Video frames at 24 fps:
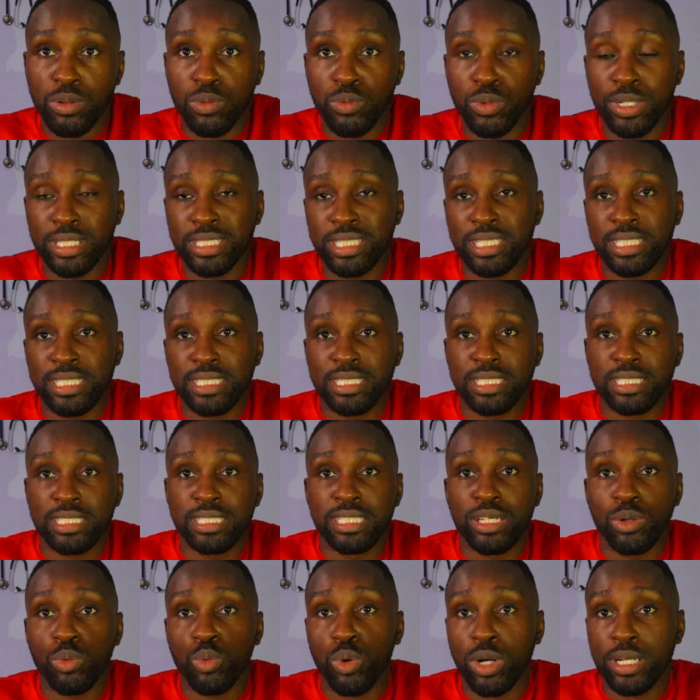which is
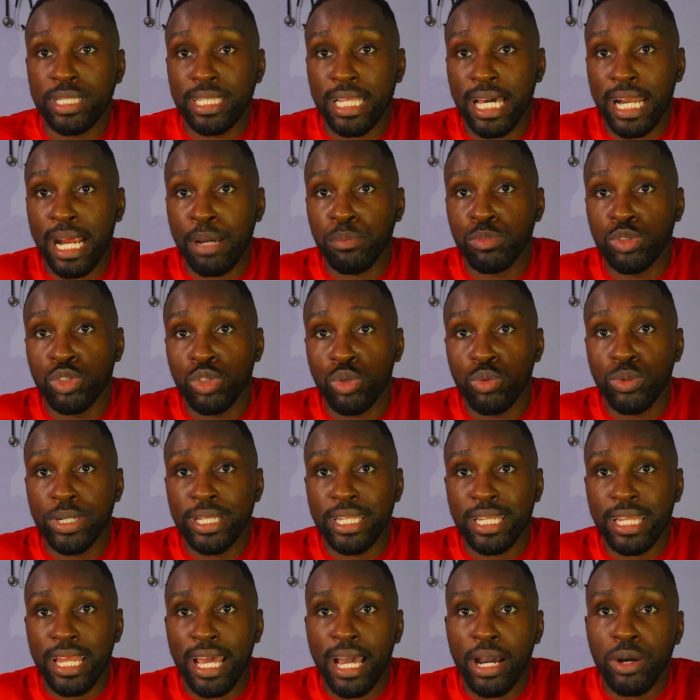the one that I'm
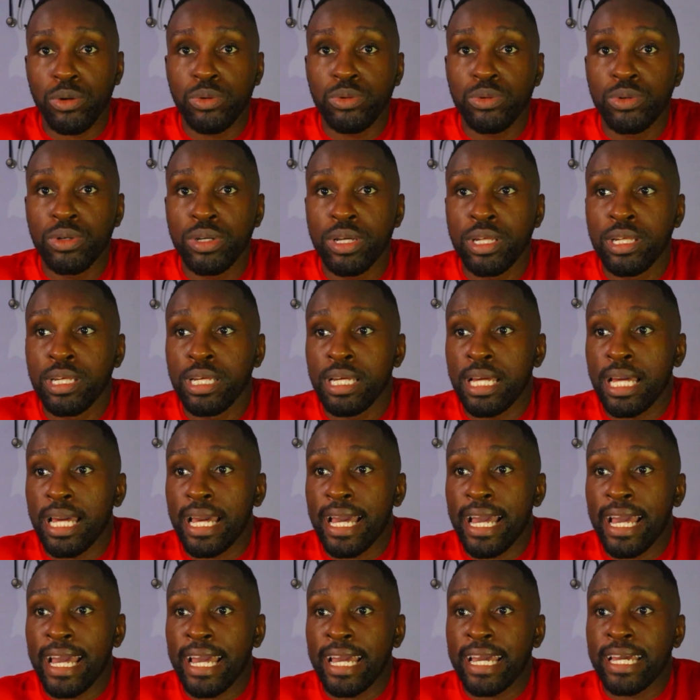doing now,
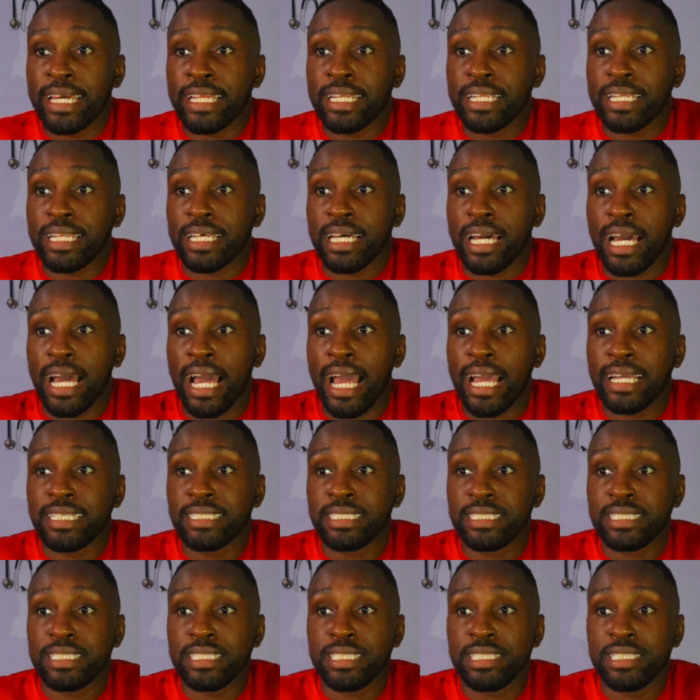and I
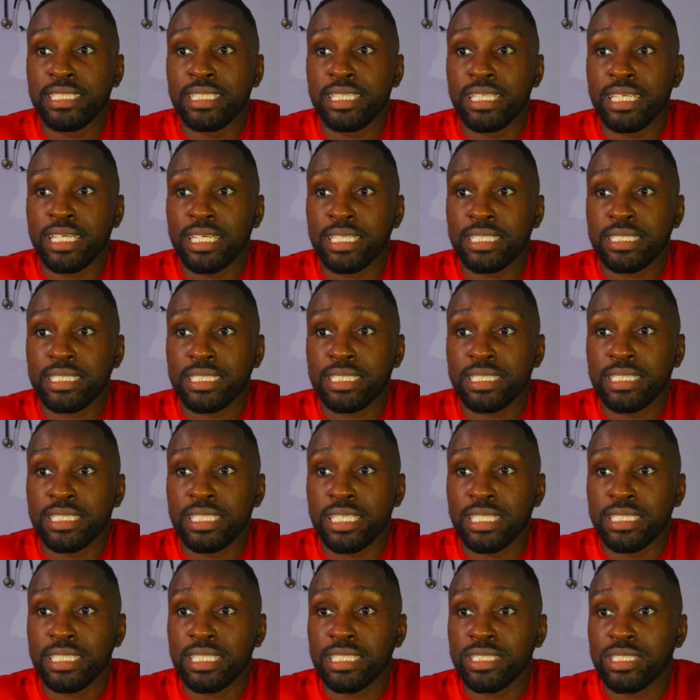see this
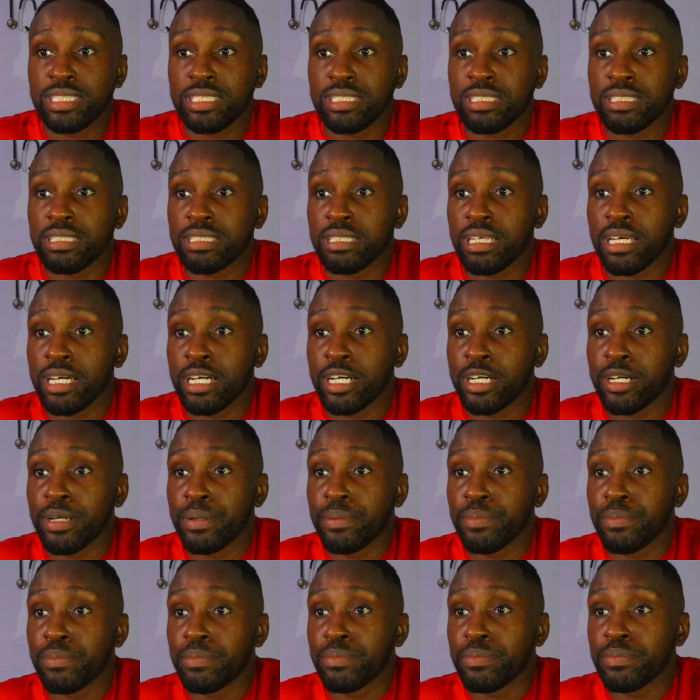is
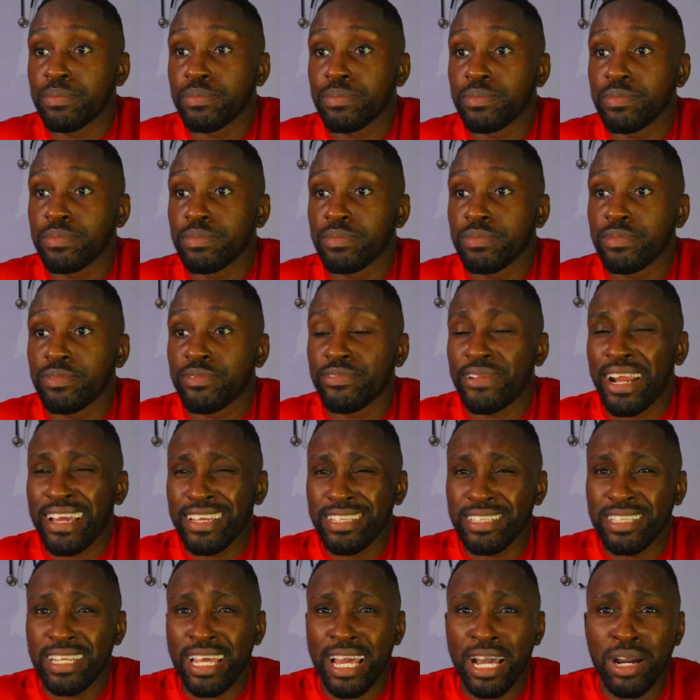
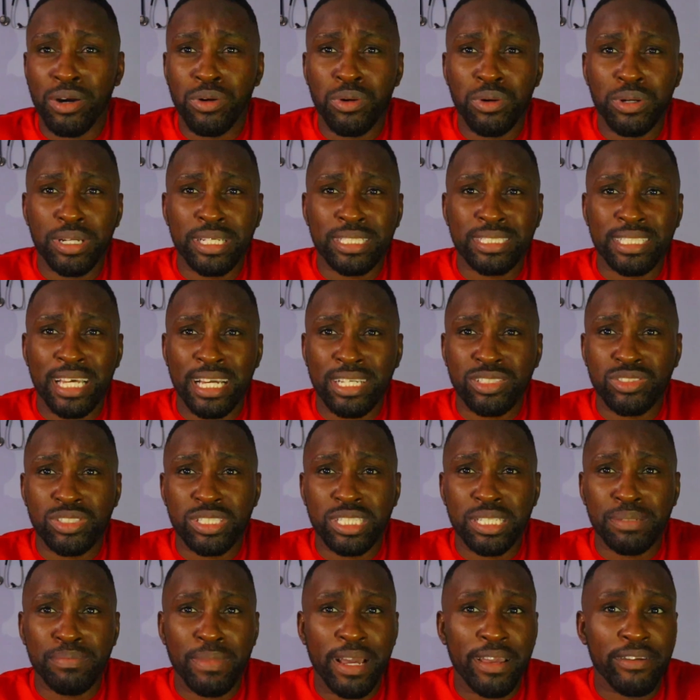right now, it's
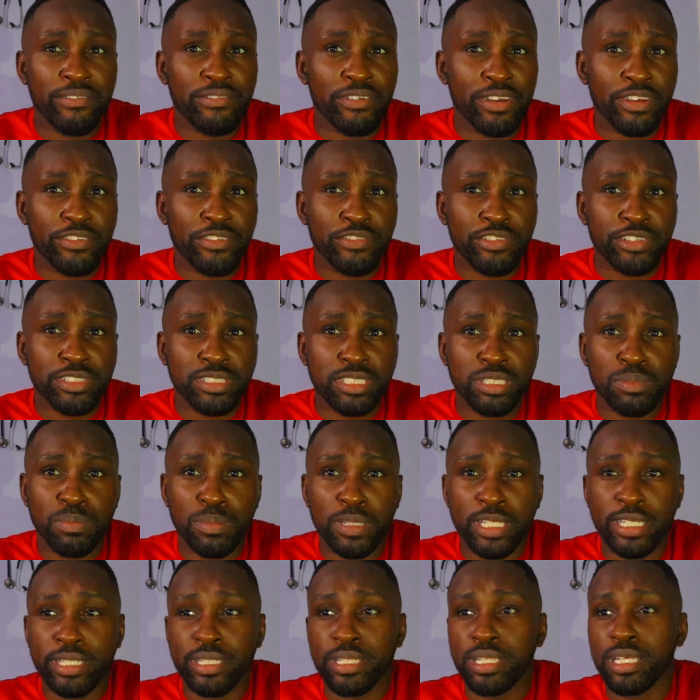actually my favorite
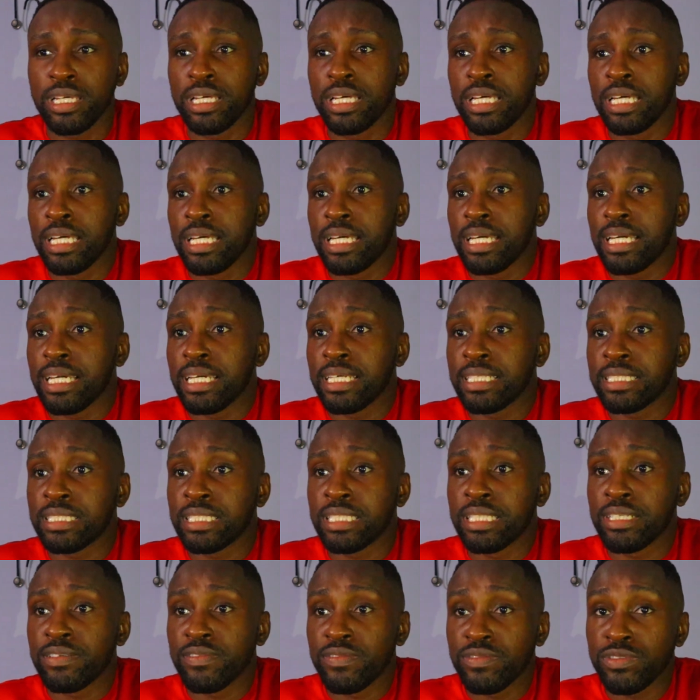split, is
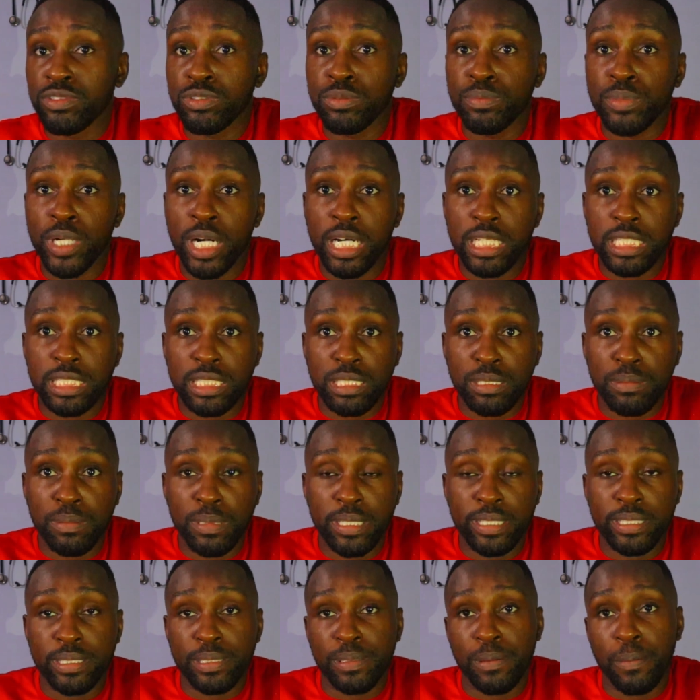the full body
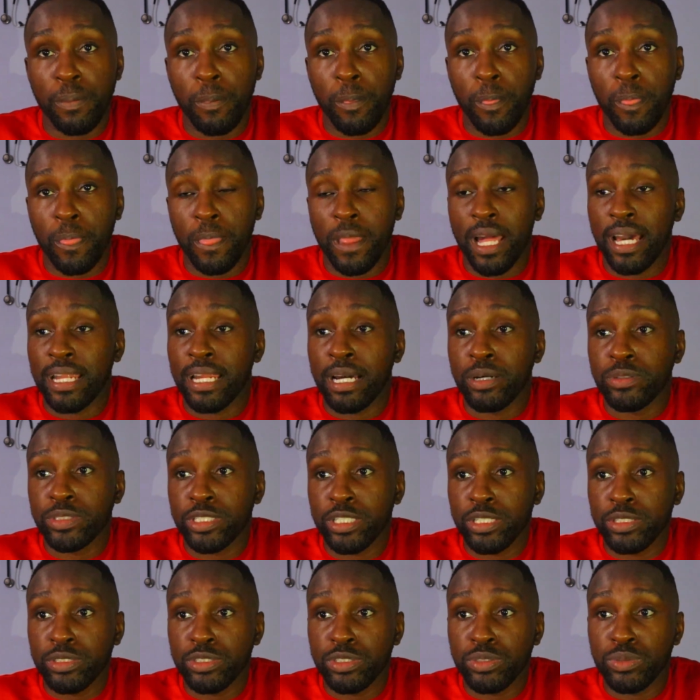split, and I'll
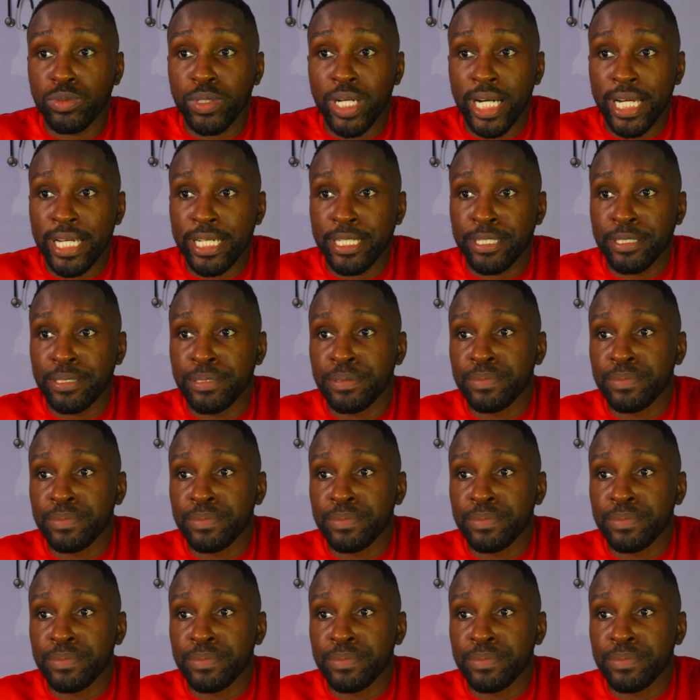tell you why.